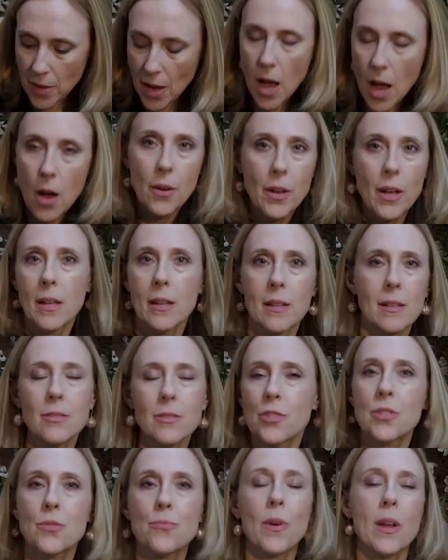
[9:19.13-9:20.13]
Okay,
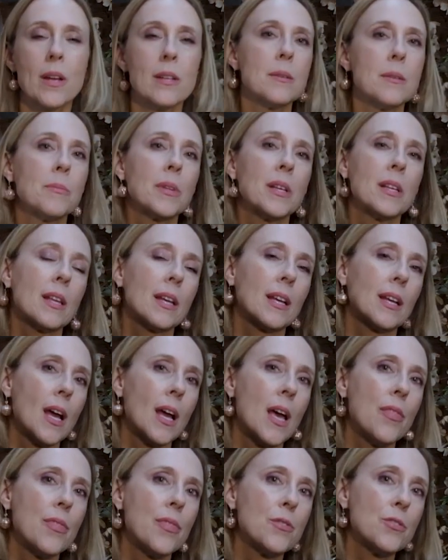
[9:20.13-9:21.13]
just randomly, like
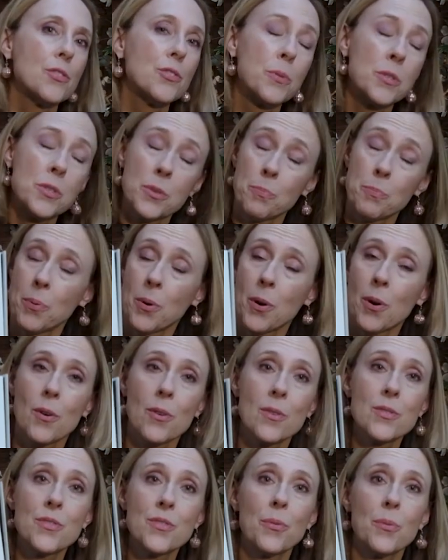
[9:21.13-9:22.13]
there's just
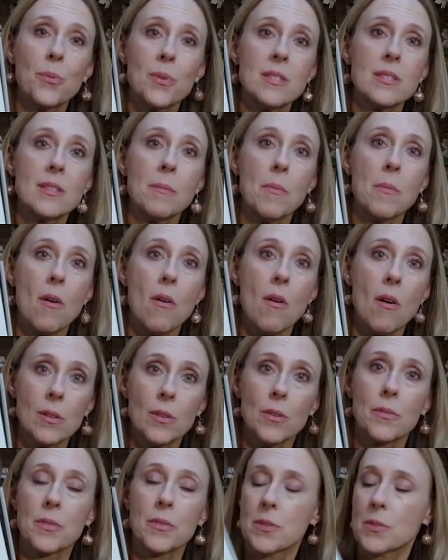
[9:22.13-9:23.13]
pearls of wisdom all
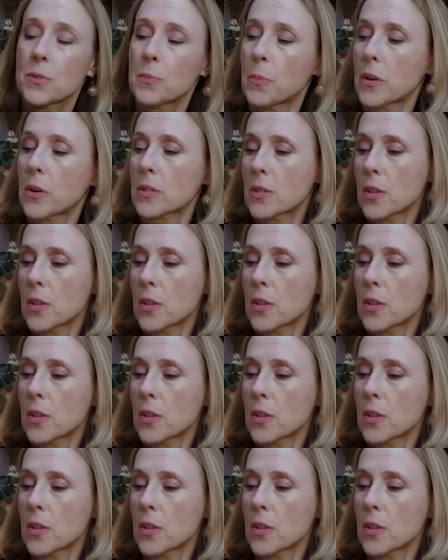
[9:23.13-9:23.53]
over this book.